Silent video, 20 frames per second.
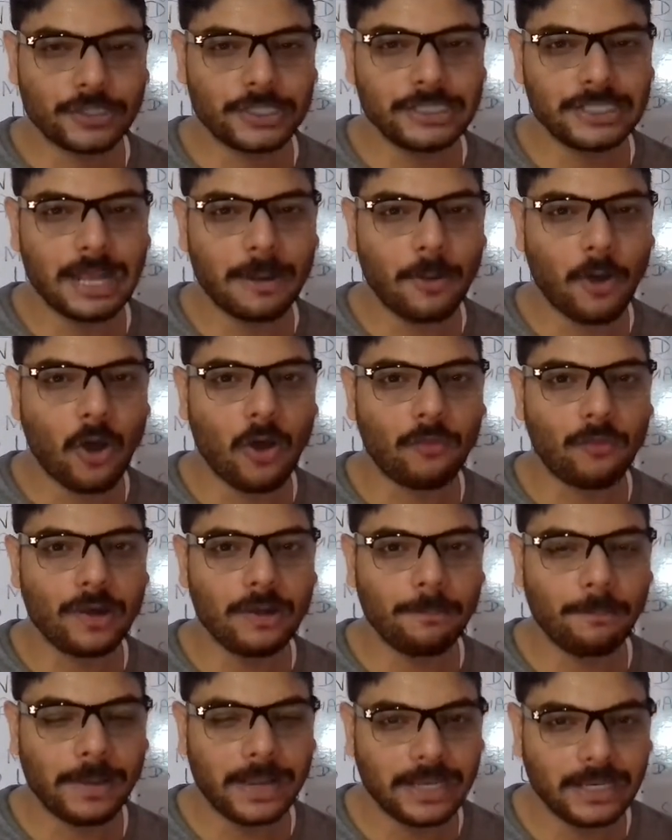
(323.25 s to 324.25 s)
these are
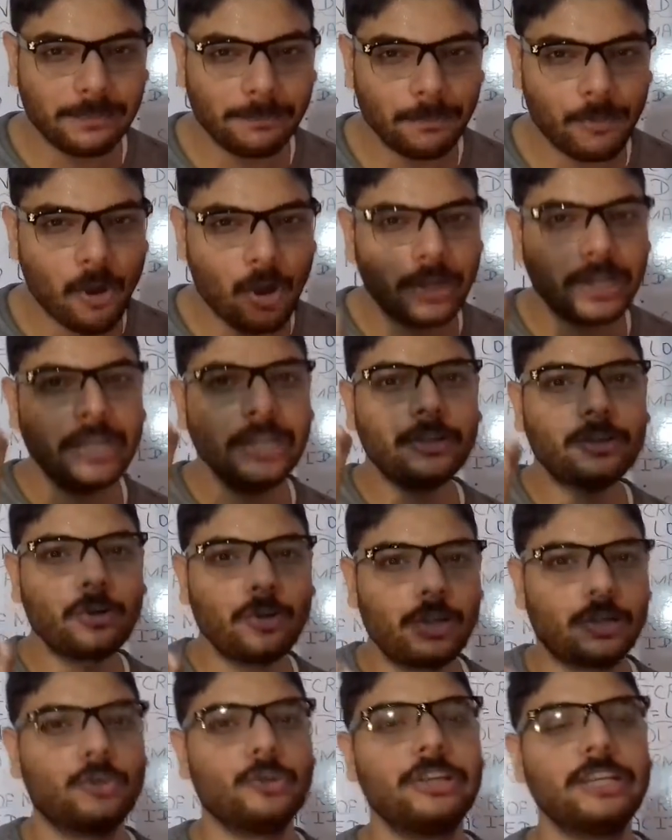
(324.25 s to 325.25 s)
often playing important
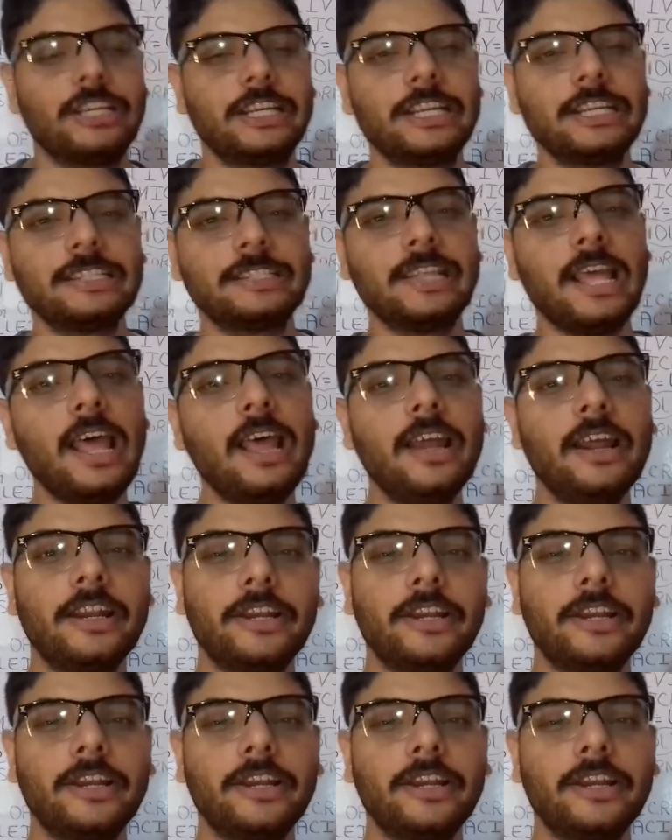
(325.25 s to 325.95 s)
role to increase the